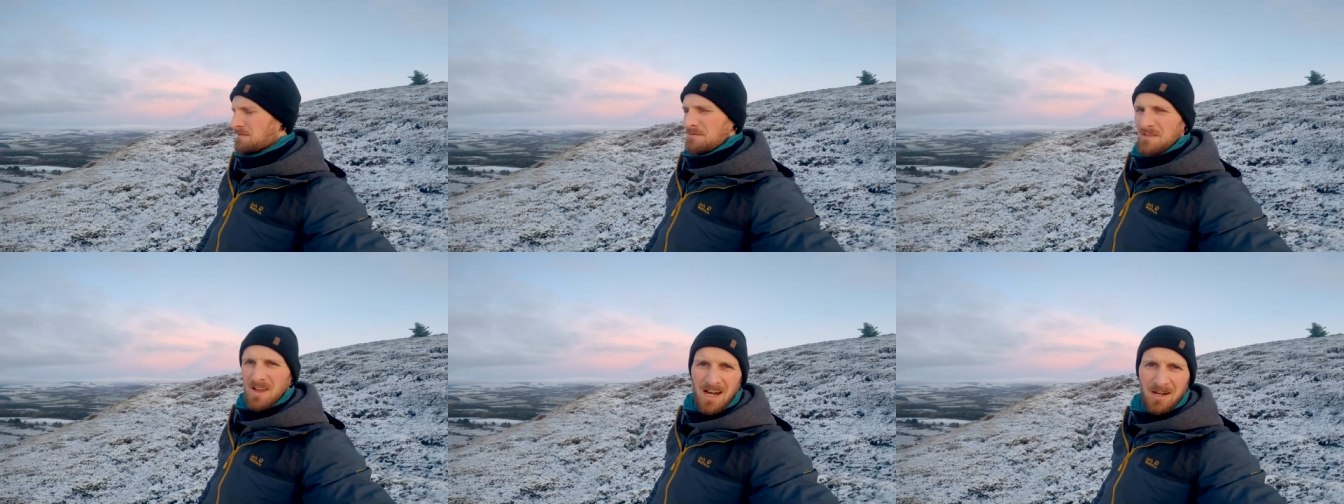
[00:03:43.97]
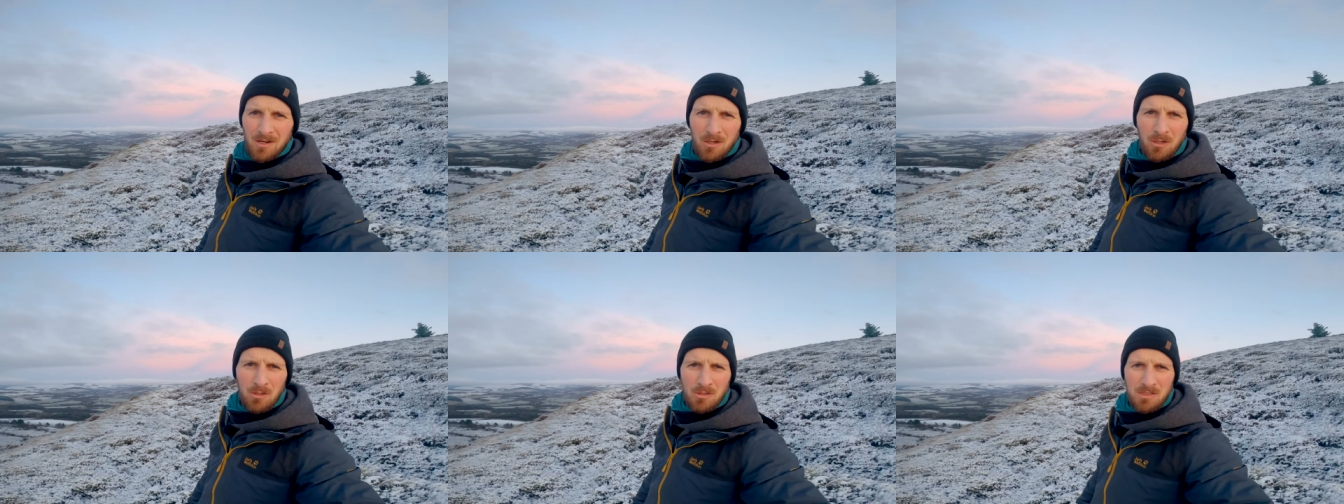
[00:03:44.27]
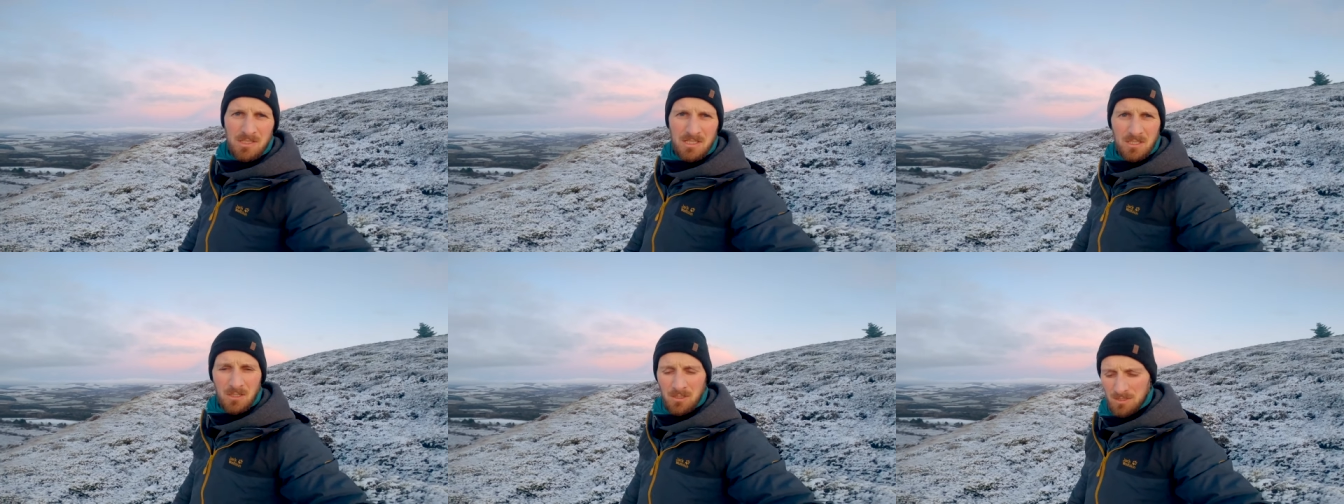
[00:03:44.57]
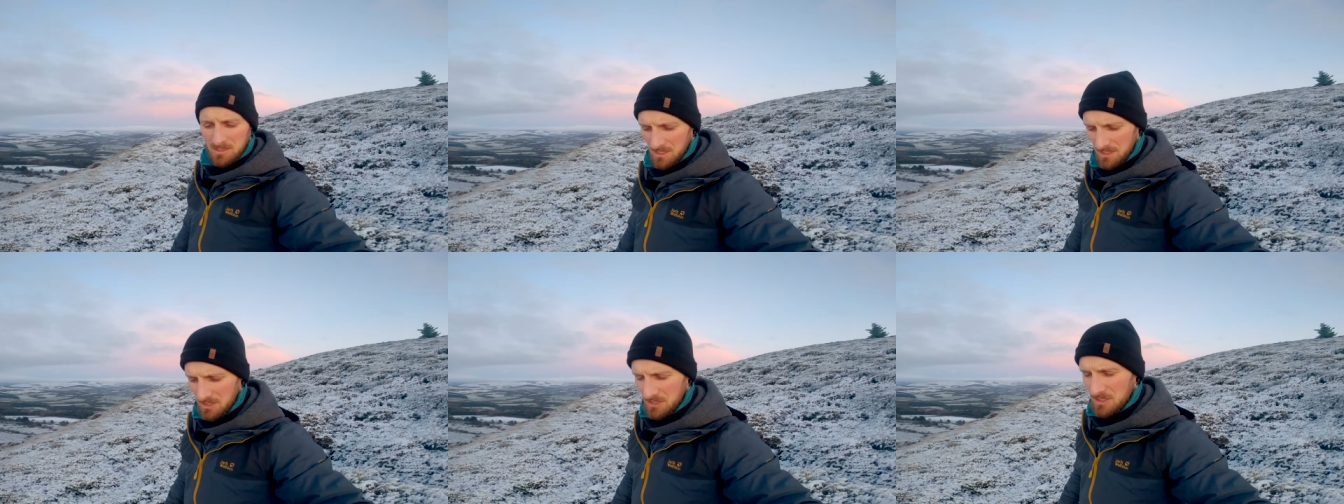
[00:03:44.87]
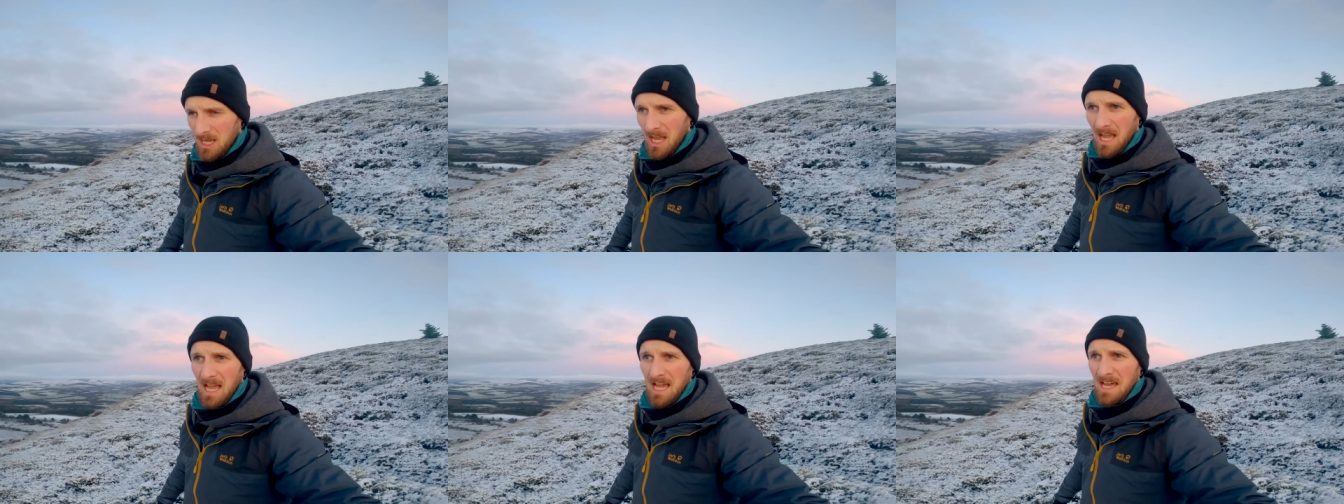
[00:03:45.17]
feral
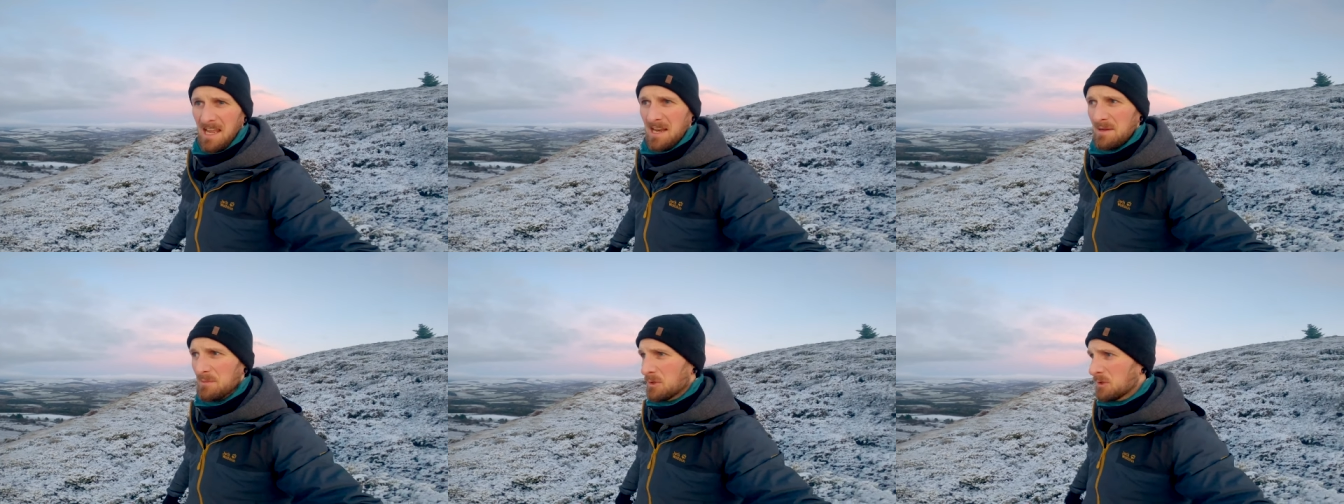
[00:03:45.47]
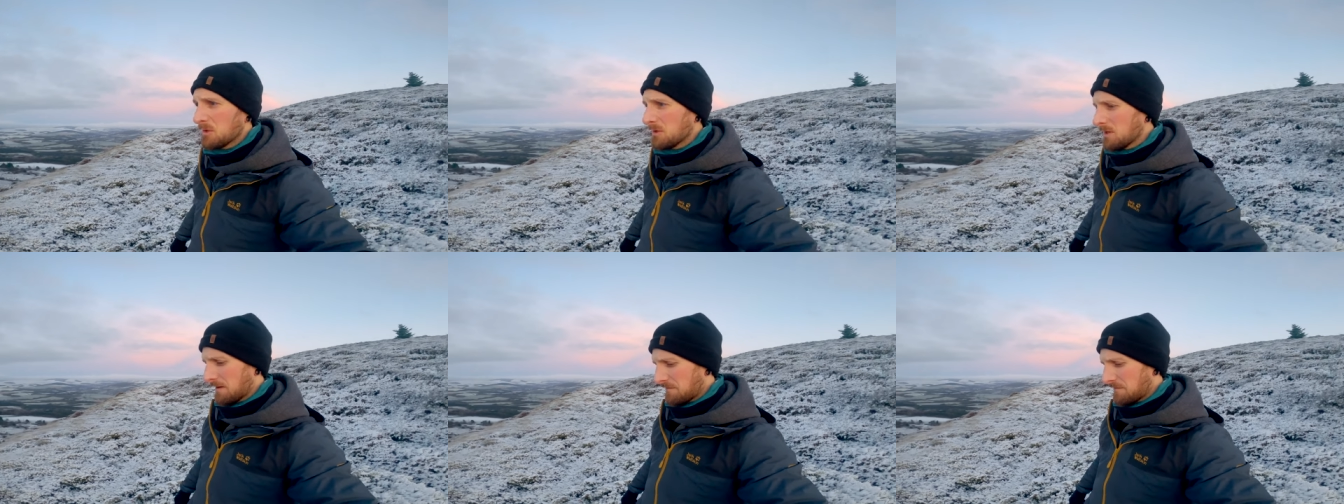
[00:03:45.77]
Scottish animal.